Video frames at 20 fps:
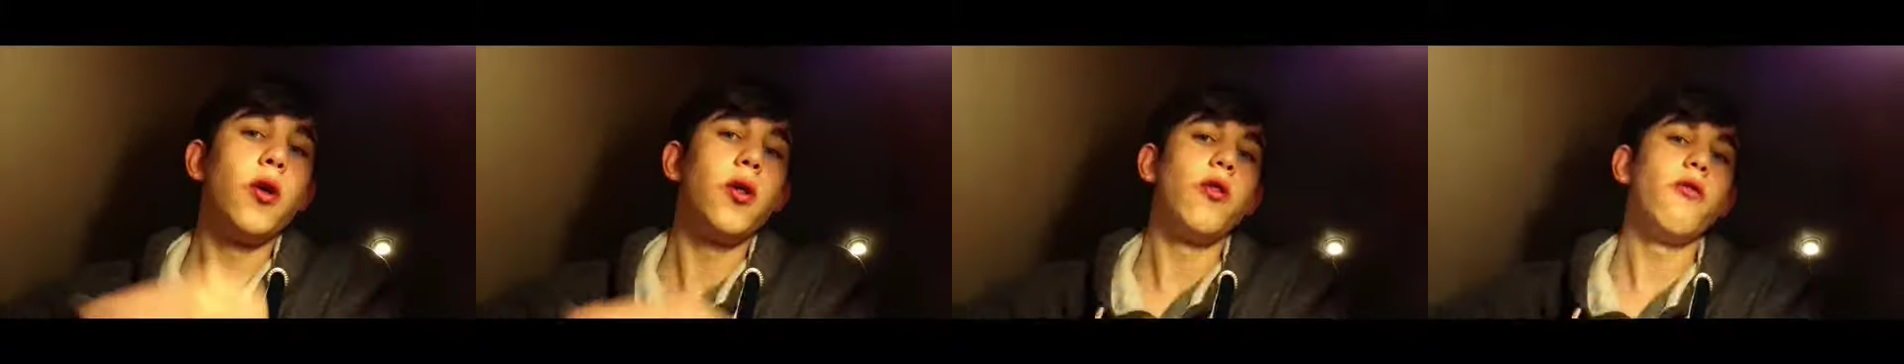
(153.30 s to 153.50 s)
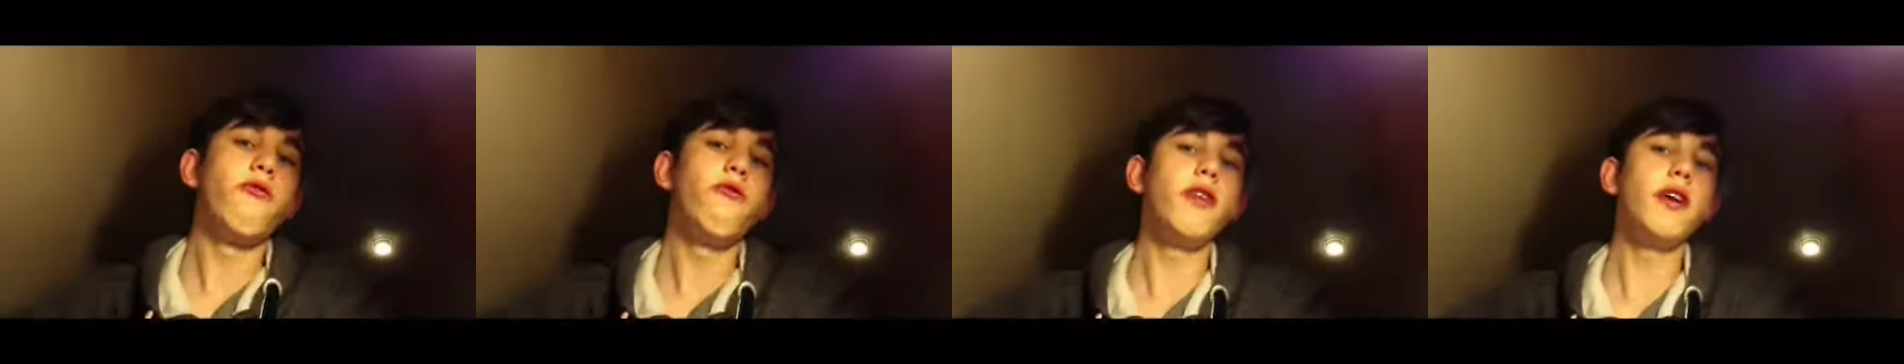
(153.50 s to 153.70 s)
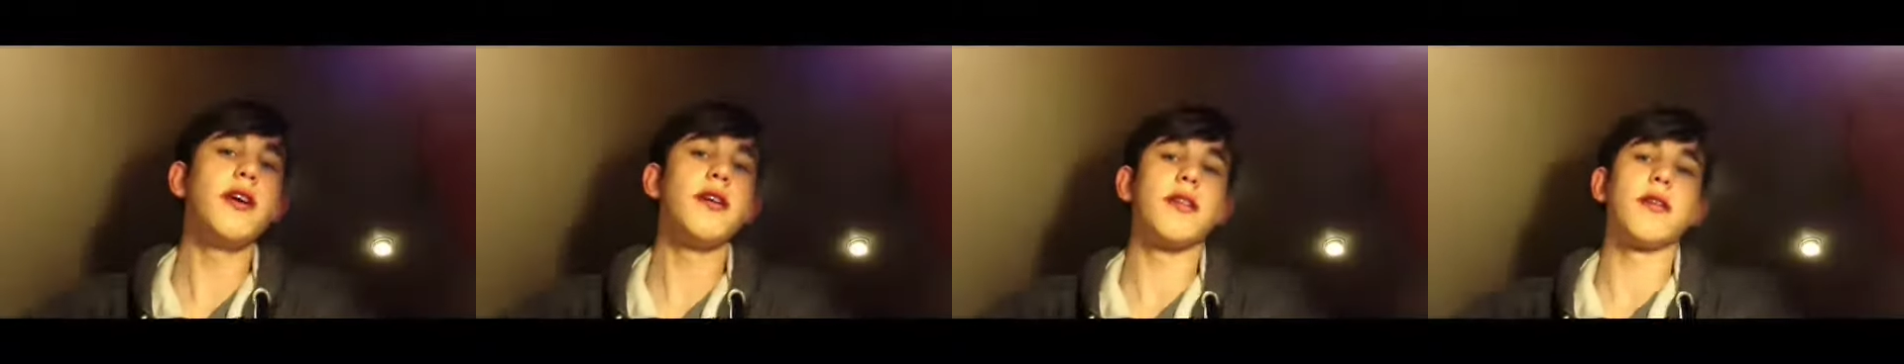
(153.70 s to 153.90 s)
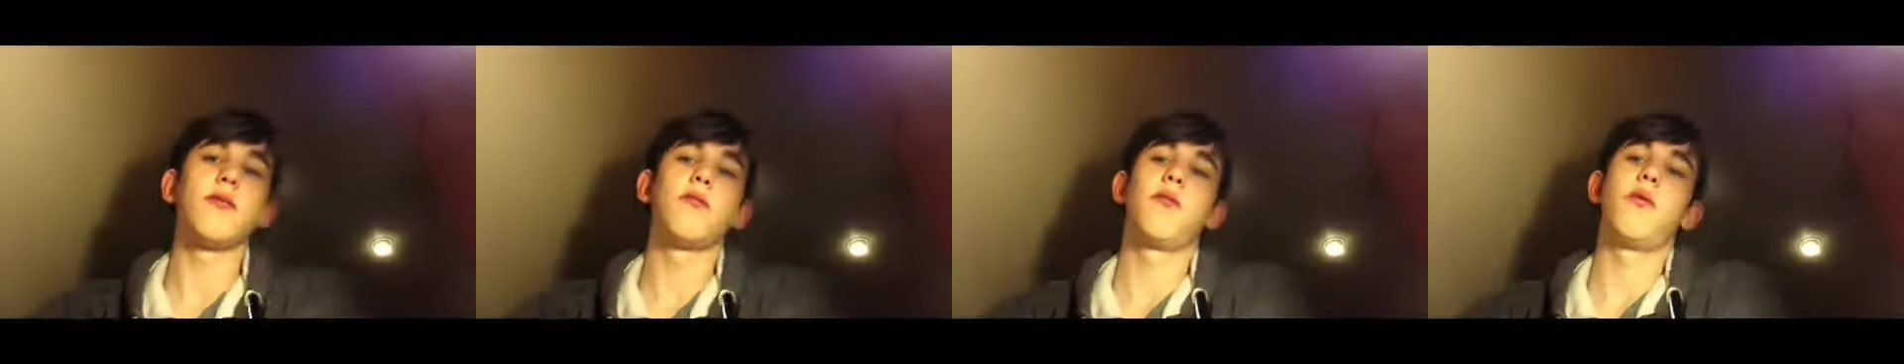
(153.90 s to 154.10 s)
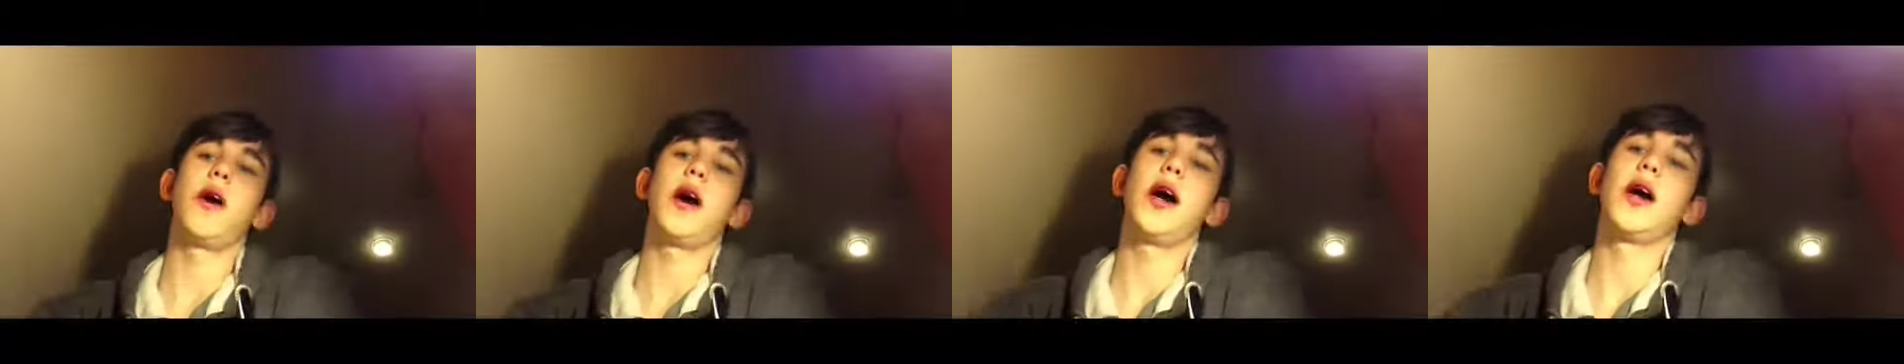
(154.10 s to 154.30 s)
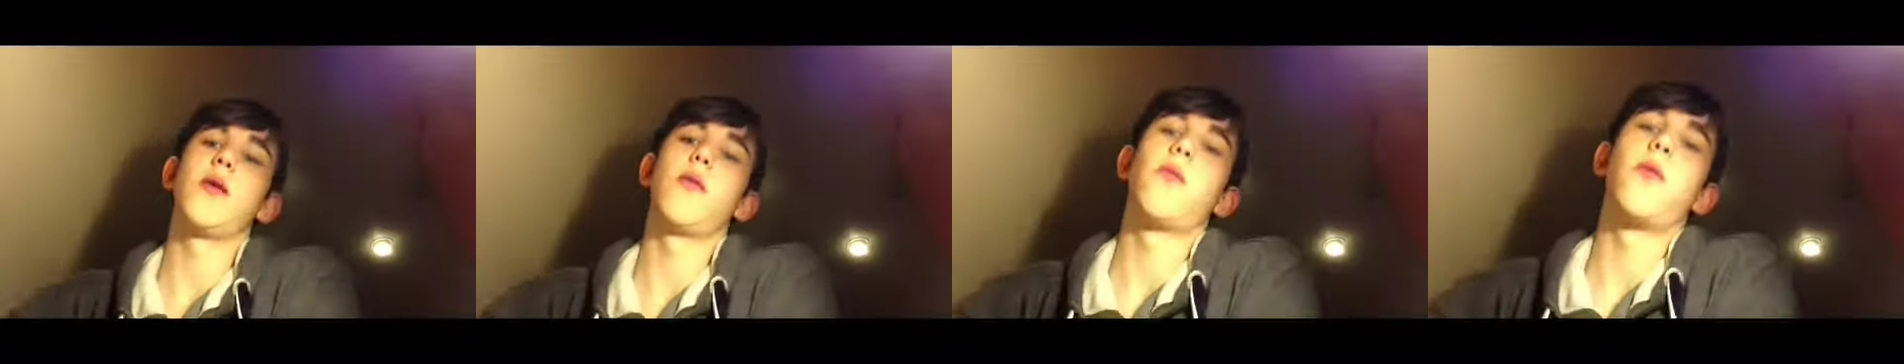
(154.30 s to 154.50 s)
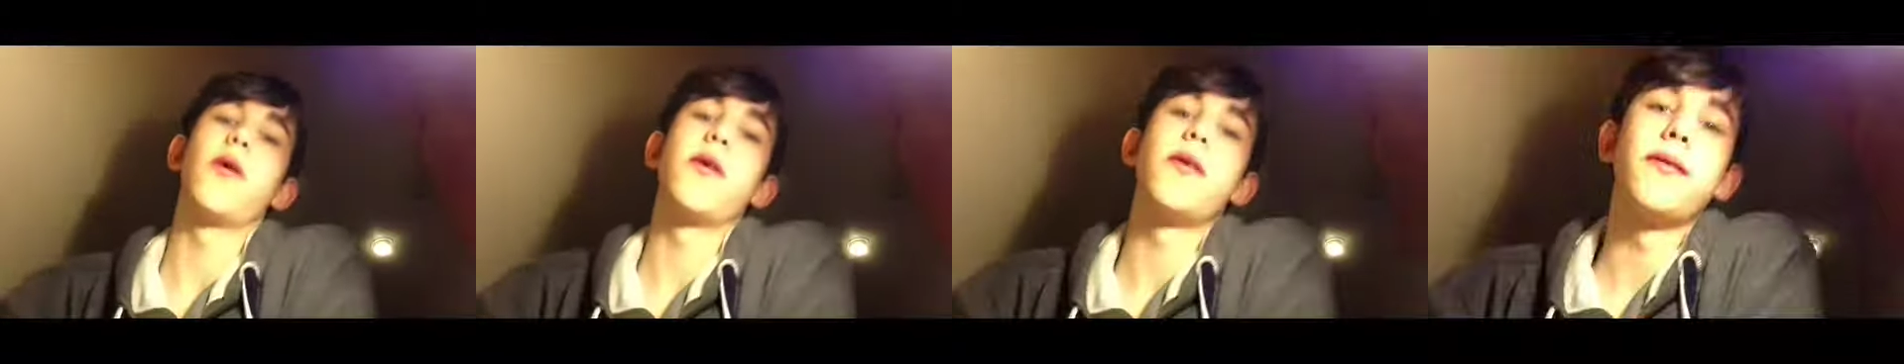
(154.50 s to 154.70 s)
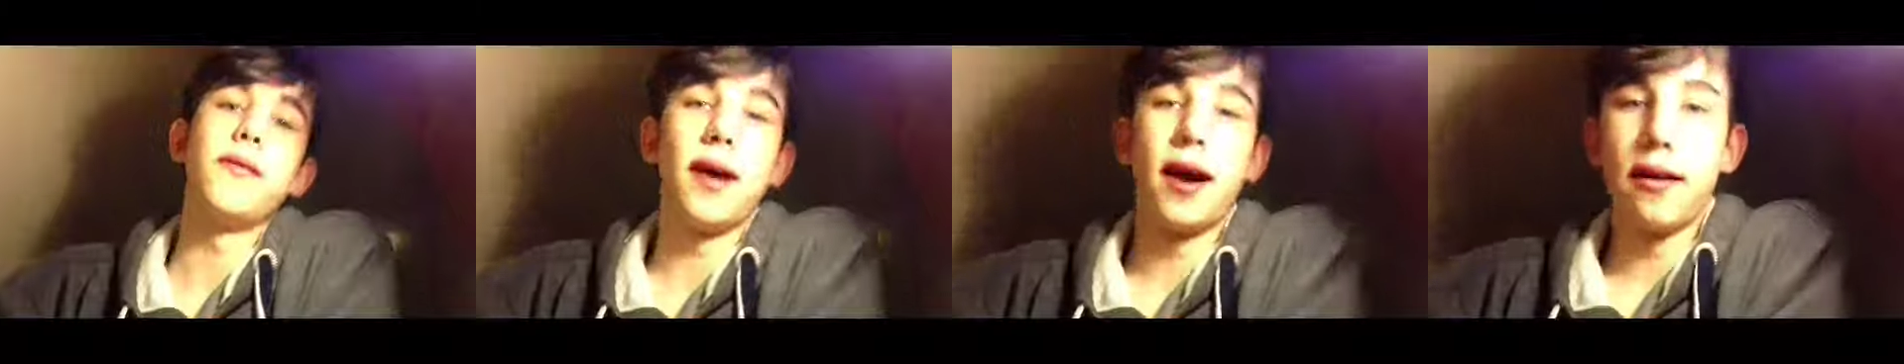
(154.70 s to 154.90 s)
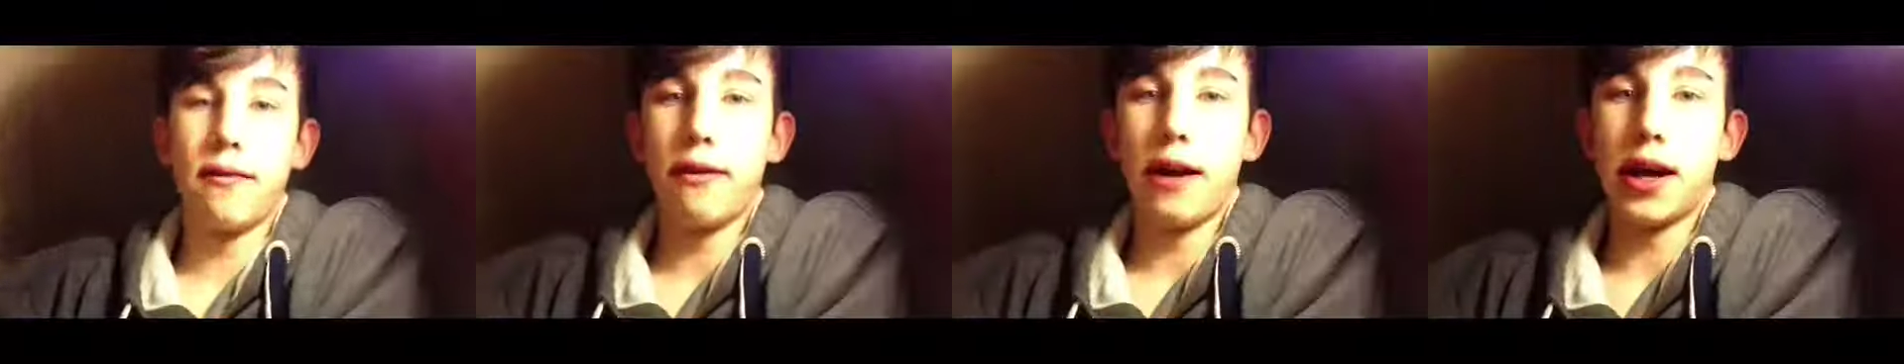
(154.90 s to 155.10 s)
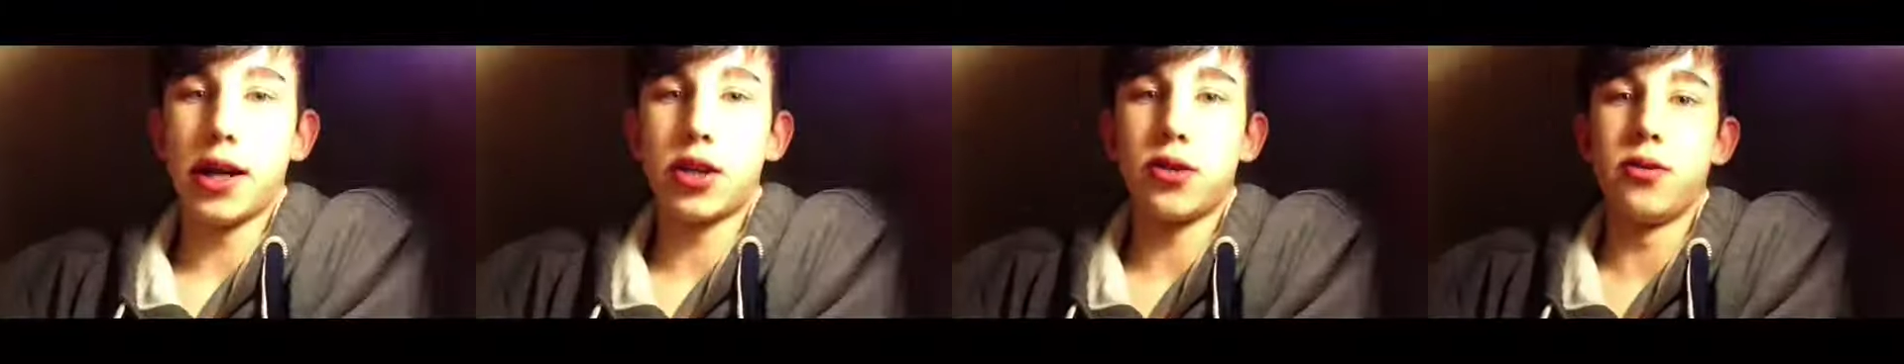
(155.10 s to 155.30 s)
The reason why One
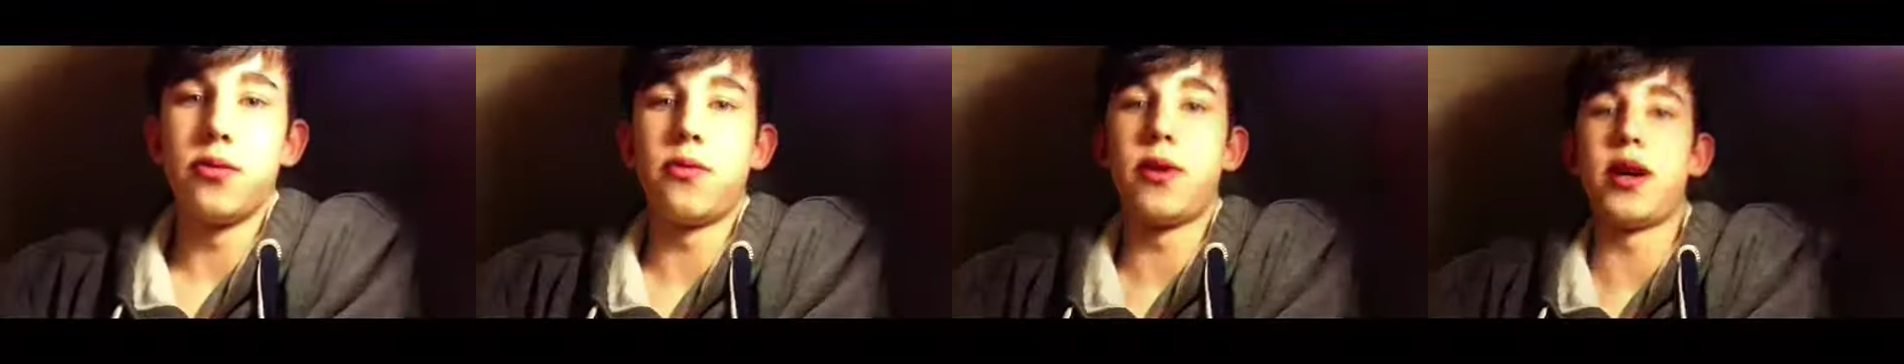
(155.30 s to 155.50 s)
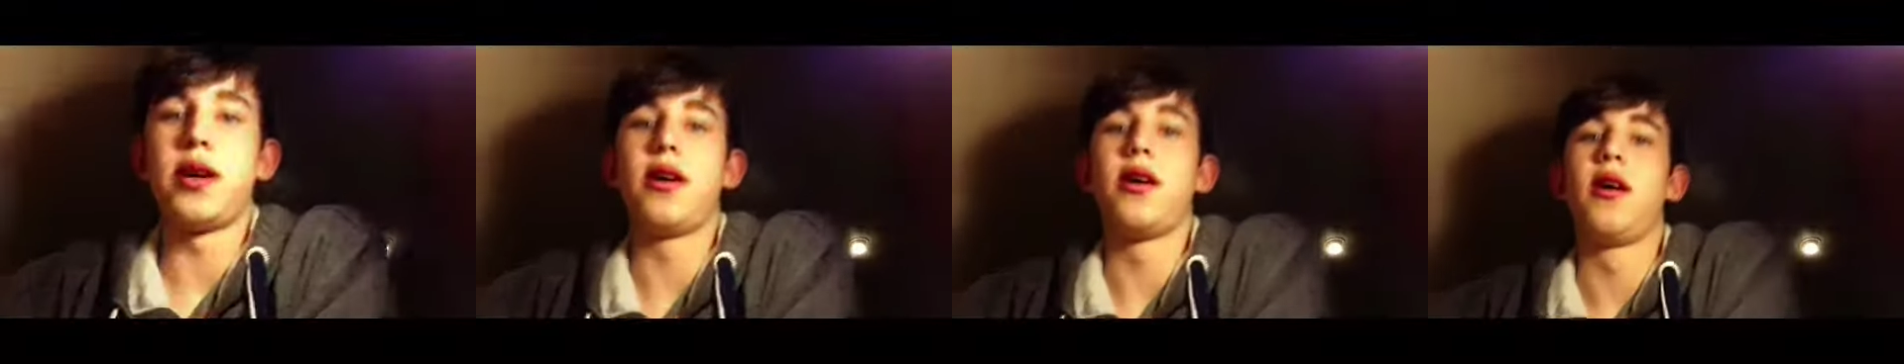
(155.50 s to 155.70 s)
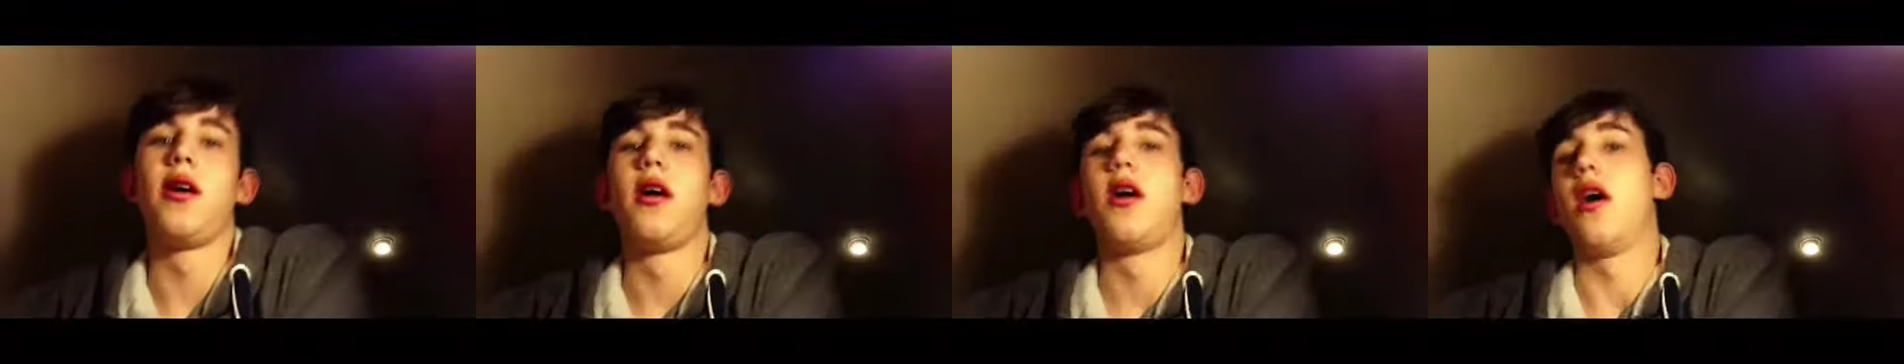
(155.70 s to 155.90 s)
Direction would win.